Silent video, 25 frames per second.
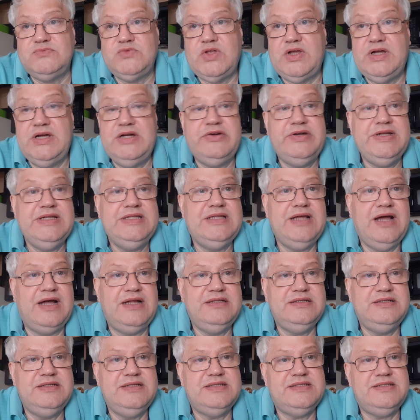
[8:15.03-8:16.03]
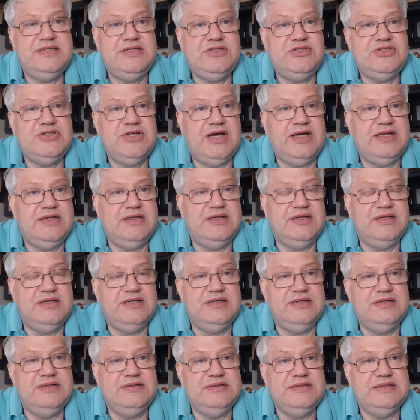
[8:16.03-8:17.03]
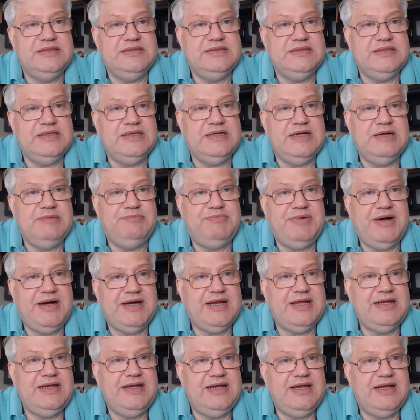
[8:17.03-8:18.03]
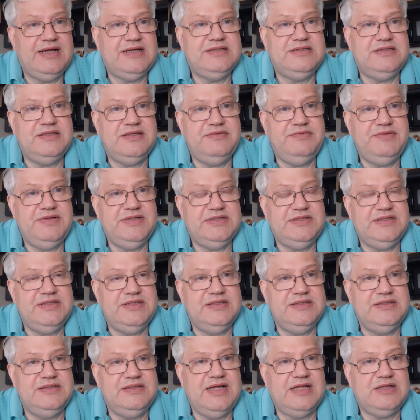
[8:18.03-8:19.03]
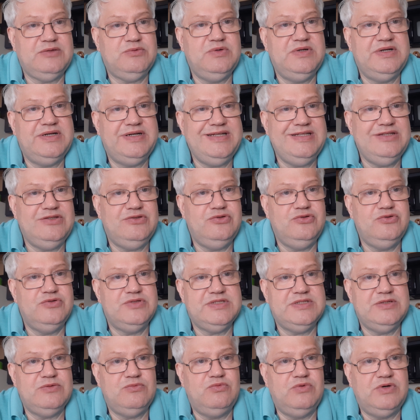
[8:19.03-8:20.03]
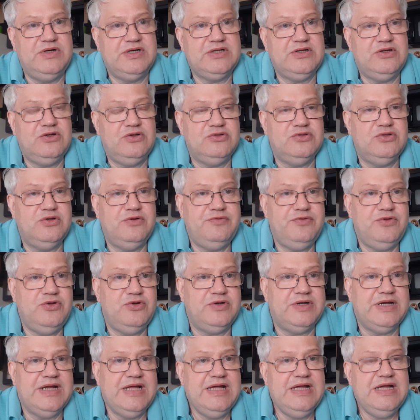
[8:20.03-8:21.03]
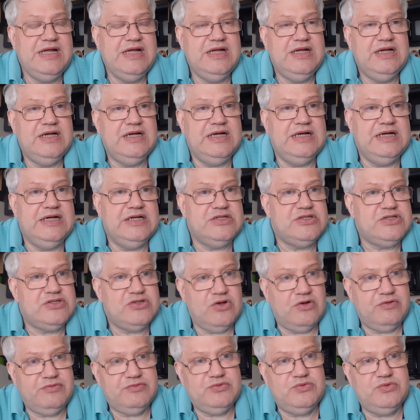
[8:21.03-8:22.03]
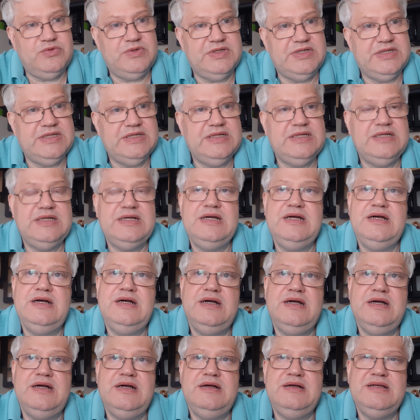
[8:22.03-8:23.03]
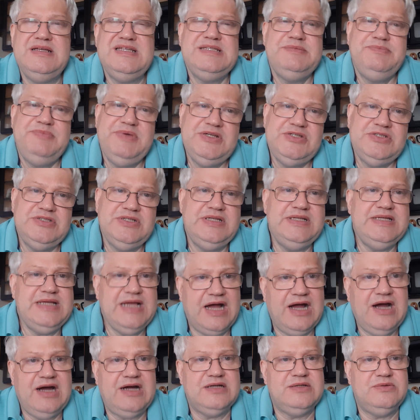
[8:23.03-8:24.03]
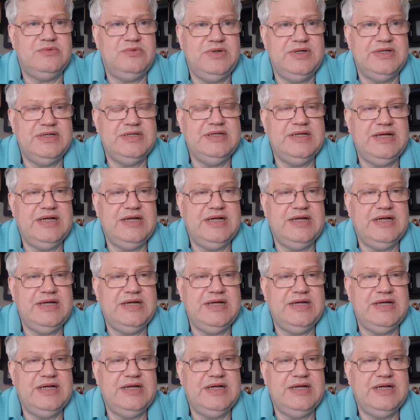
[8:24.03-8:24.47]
a redundancy channel, a parallel activity that will reduce the workload of your software, especially hardware